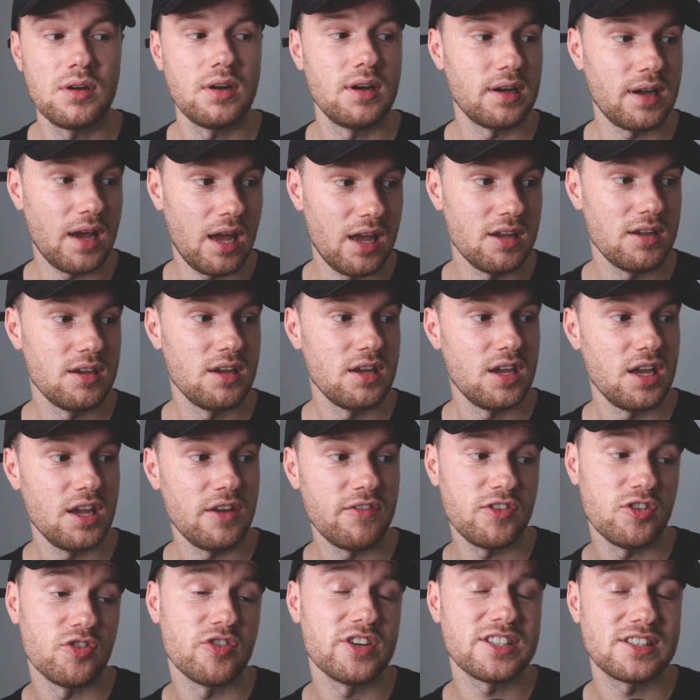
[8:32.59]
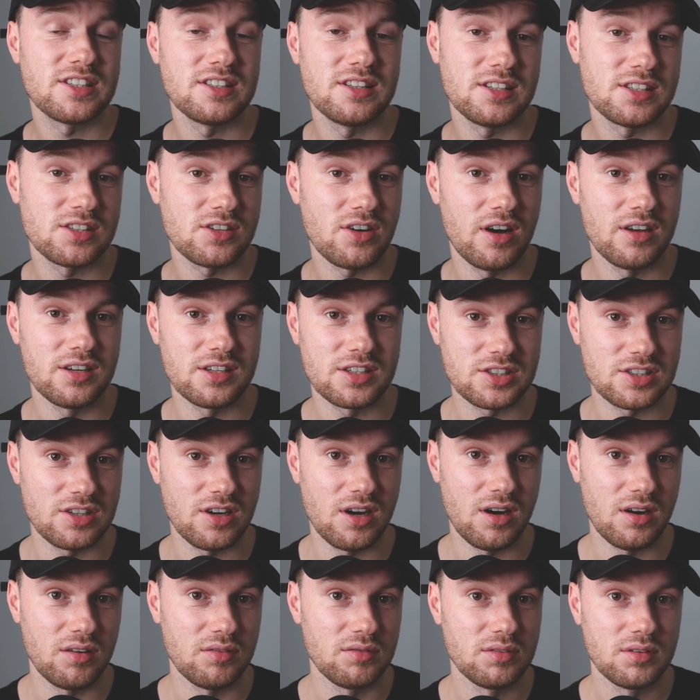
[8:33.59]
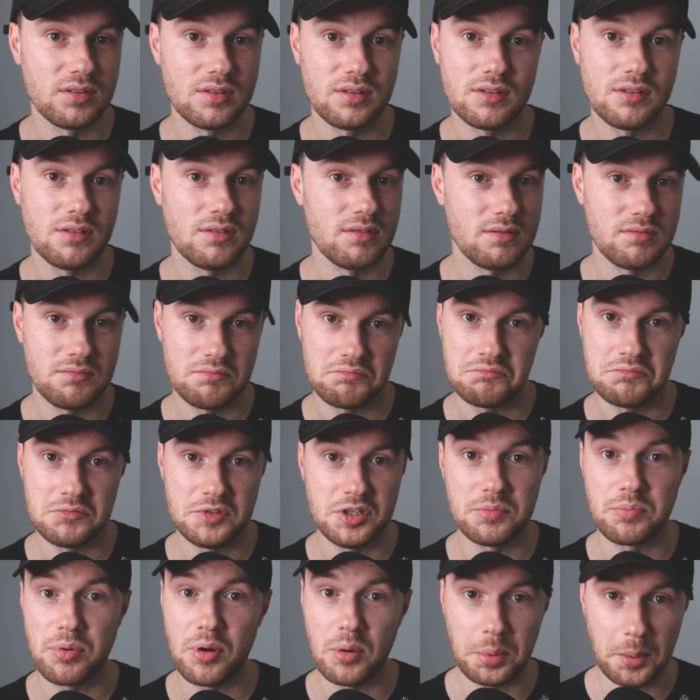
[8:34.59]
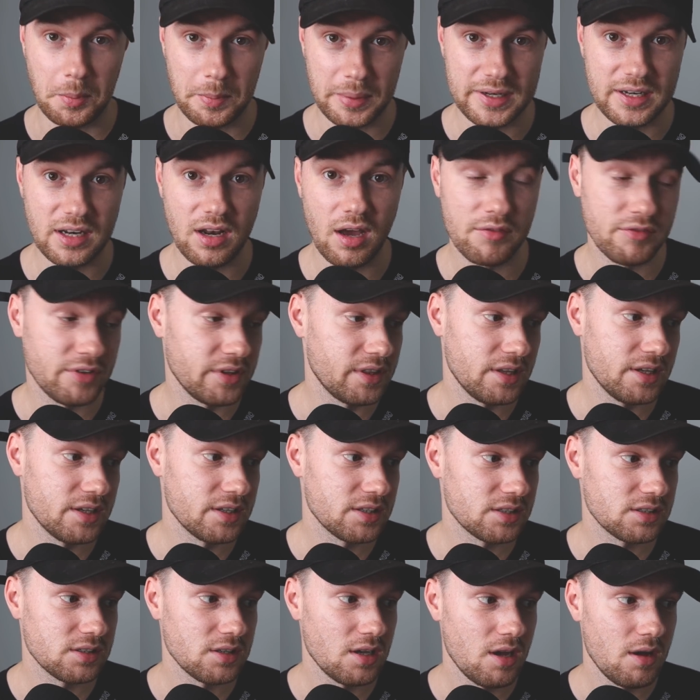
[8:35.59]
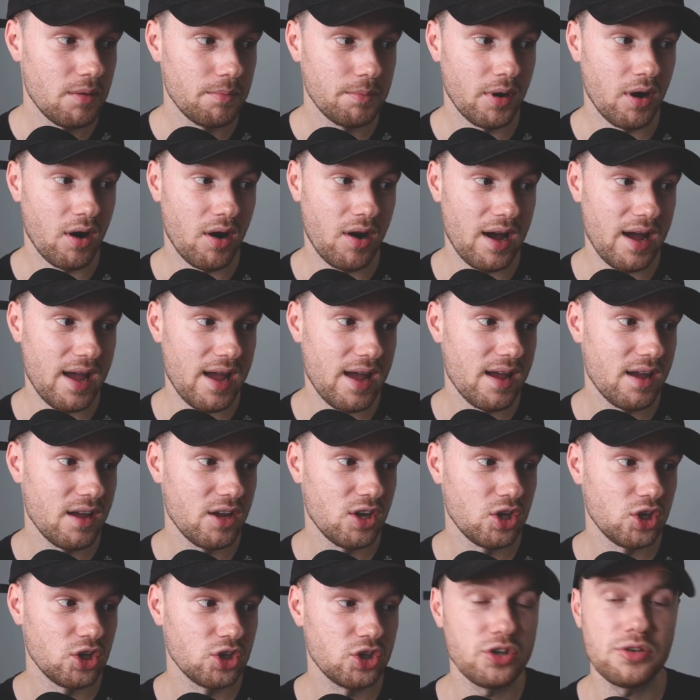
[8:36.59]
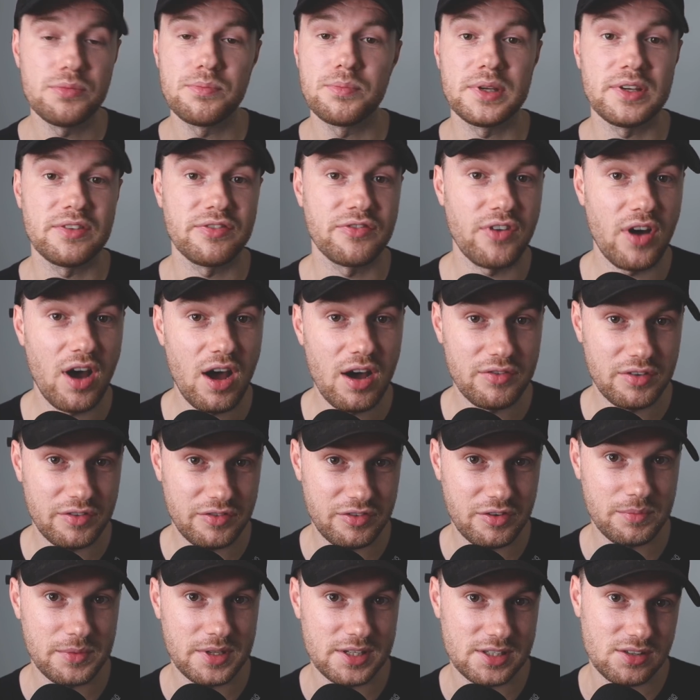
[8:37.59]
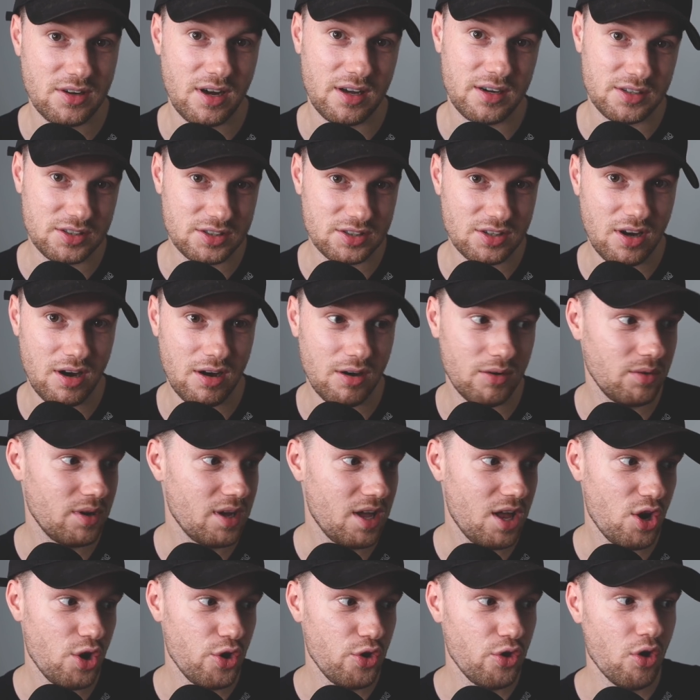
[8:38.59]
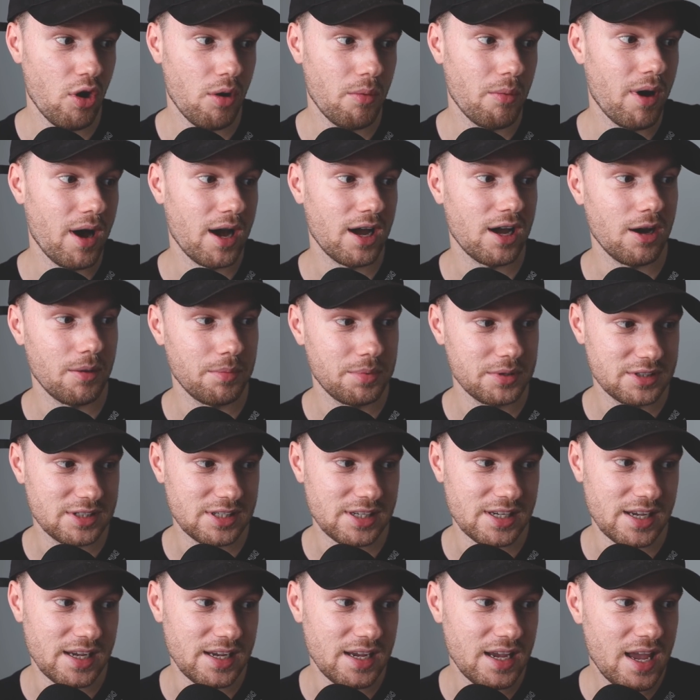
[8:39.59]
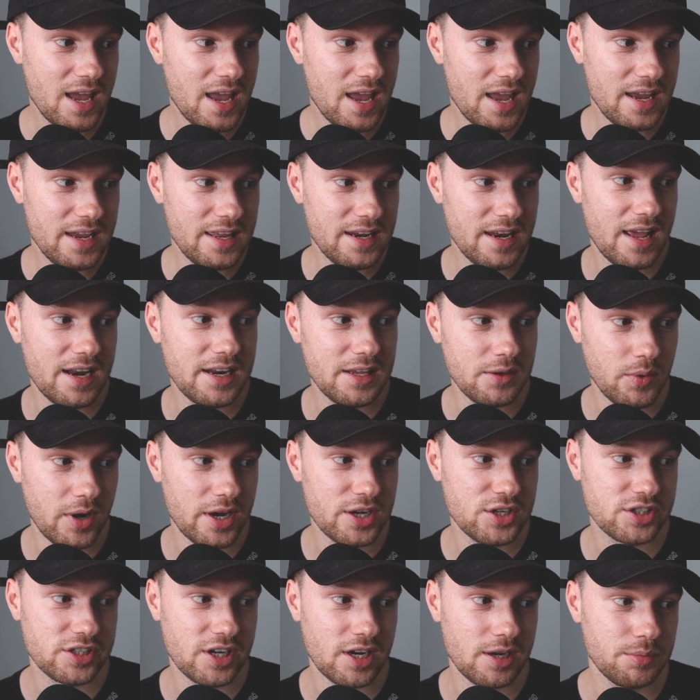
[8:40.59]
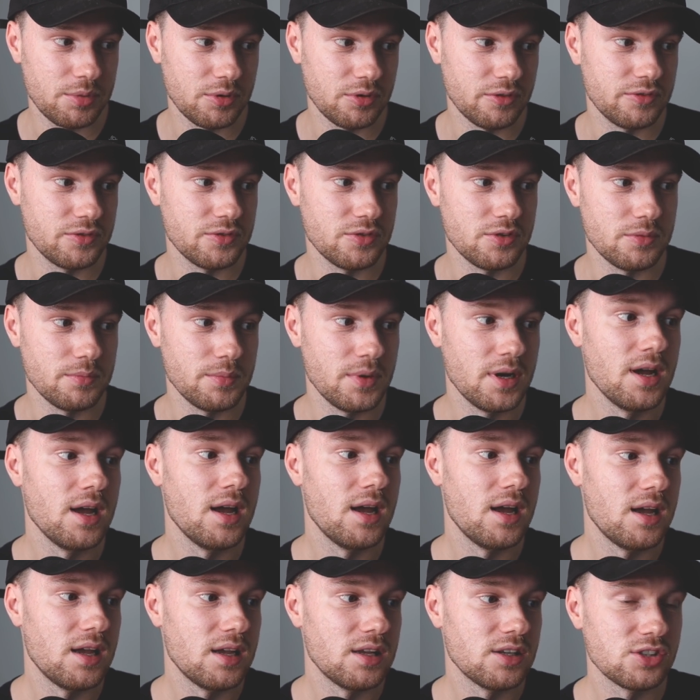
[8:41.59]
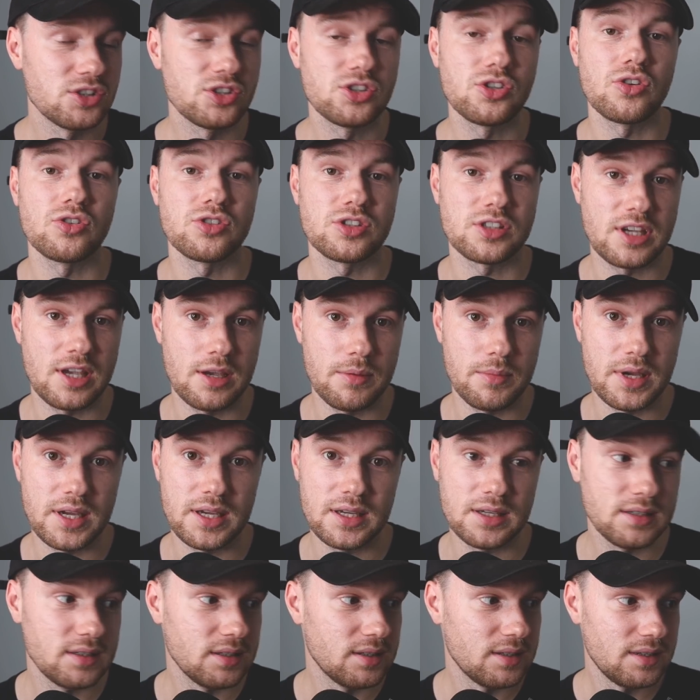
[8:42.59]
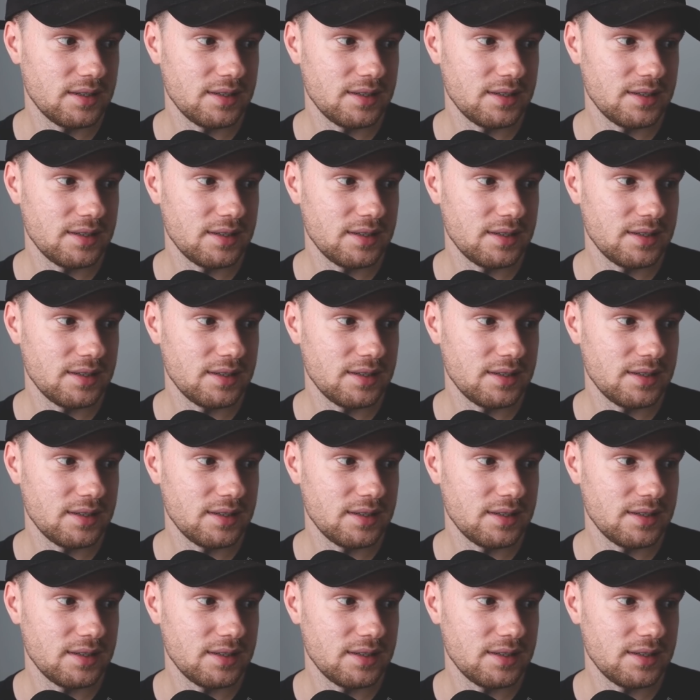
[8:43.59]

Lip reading: Okay, if you're into this kind of style, you're probably loving this. But I couldn't be further from this kind of style. Not my cup of tea in any way, shape or form. Soz Kimi.